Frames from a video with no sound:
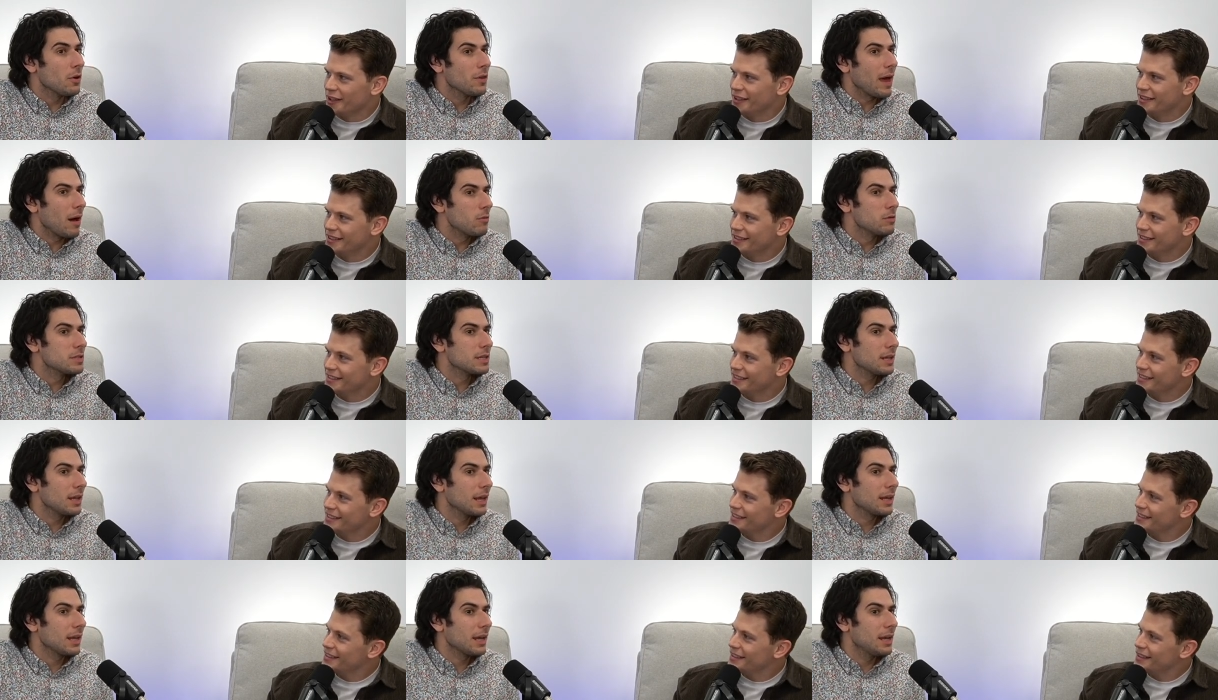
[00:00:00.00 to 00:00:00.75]
Speaker 1: that was
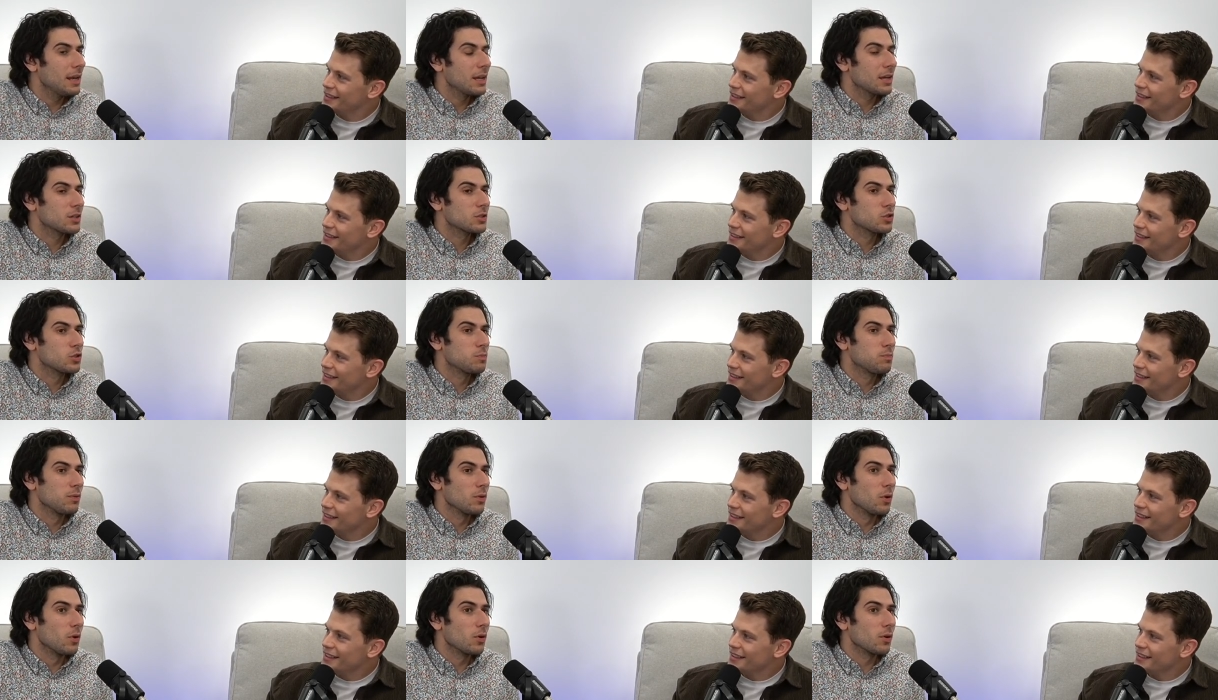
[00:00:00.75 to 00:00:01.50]
uh, like an
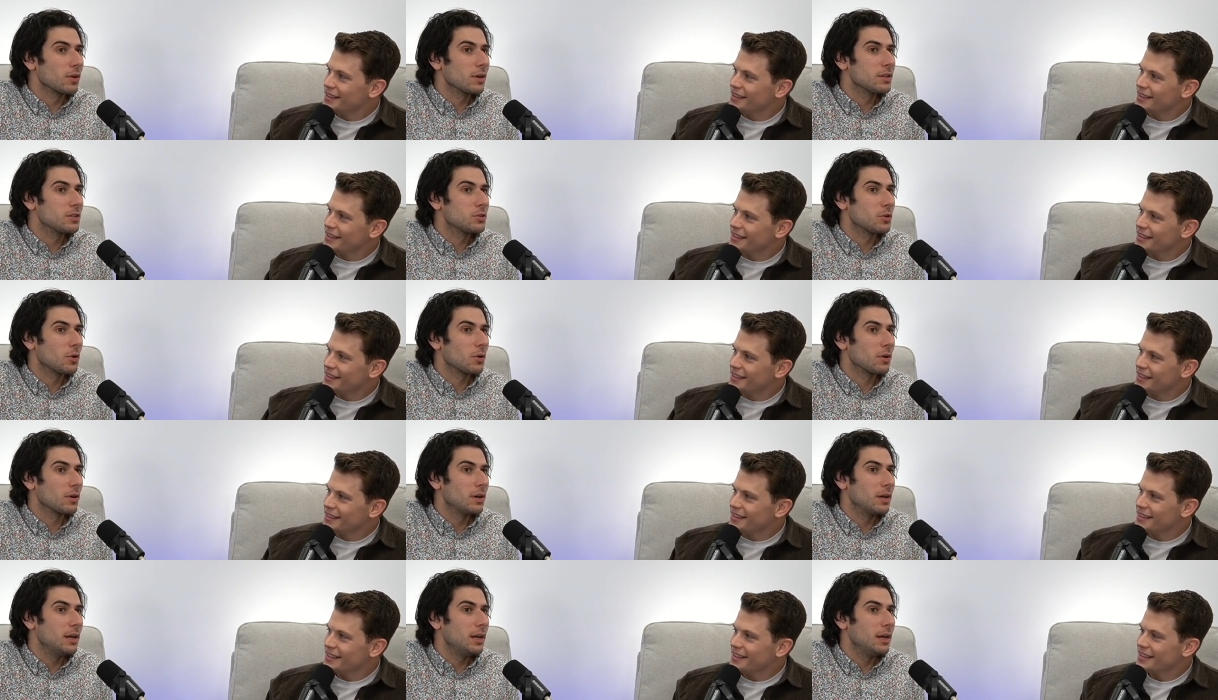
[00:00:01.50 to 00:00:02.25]

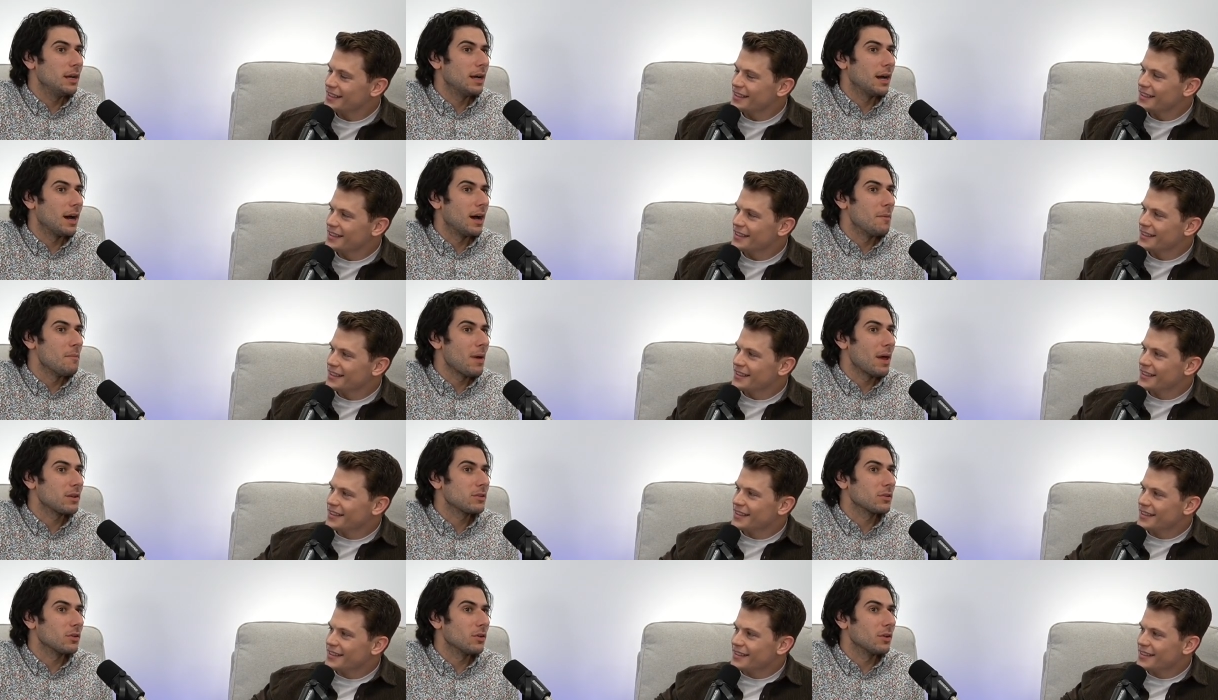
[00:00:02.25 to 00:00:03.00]
exploratory uh,
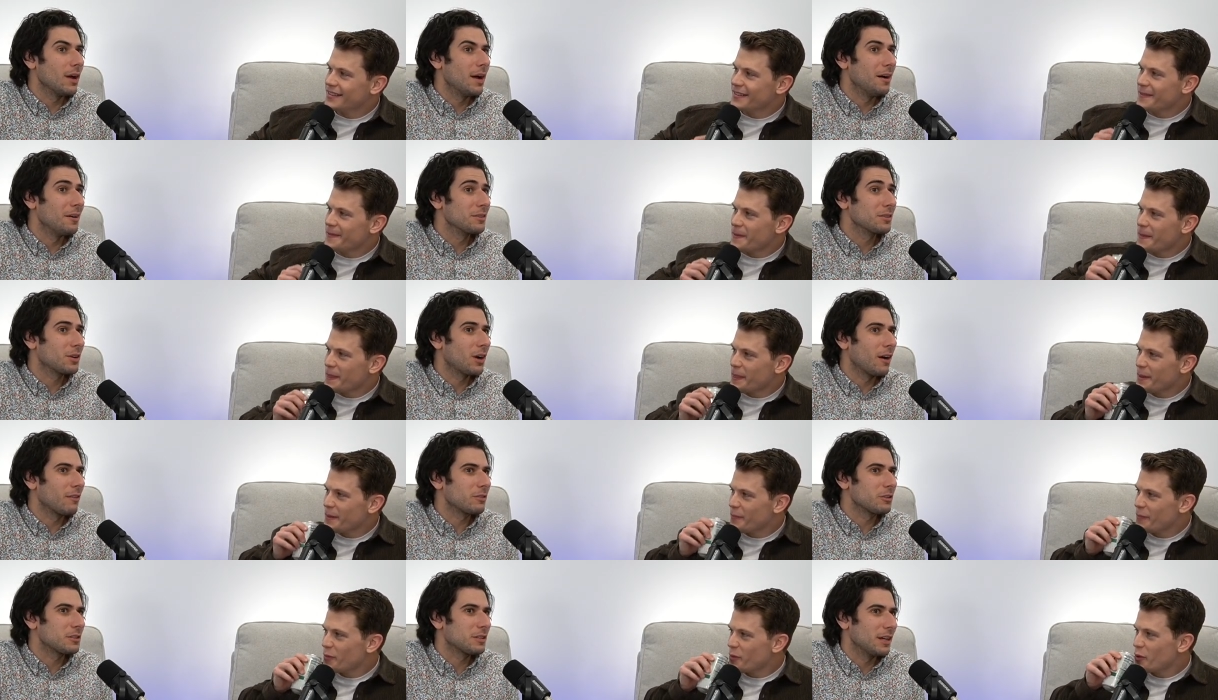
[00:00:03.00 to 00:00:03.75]
mental health
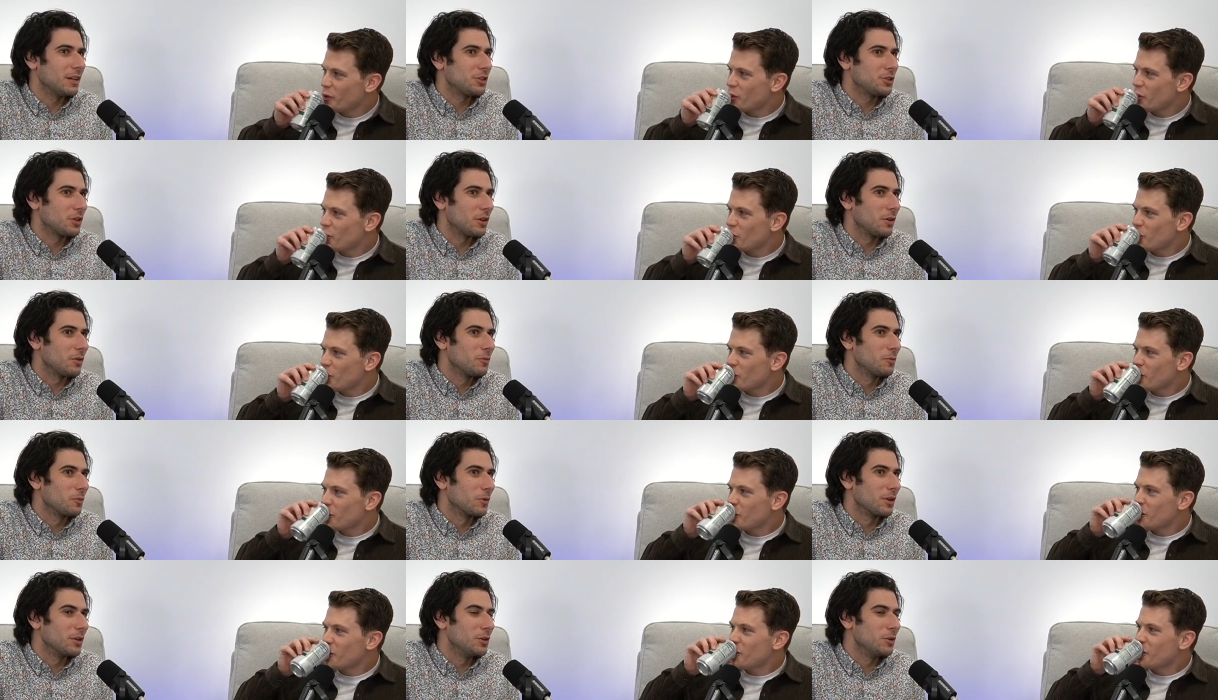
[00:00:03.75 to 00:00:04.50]
conversation
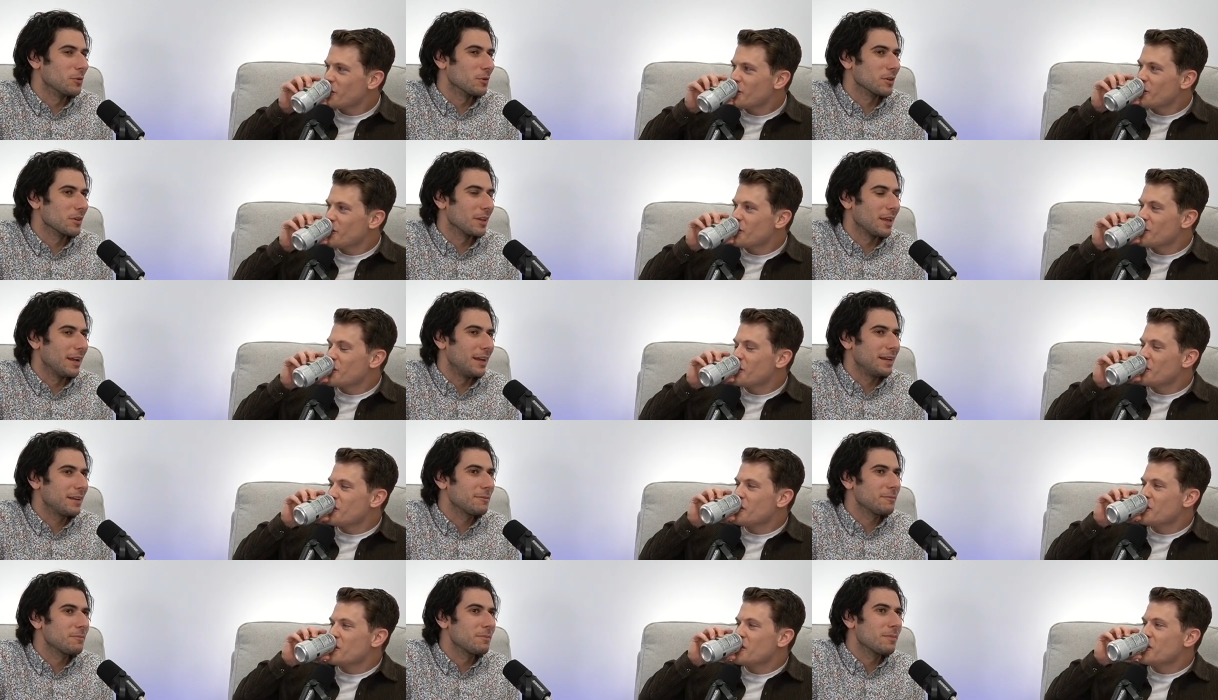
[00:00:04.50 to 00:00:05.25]
where you were like,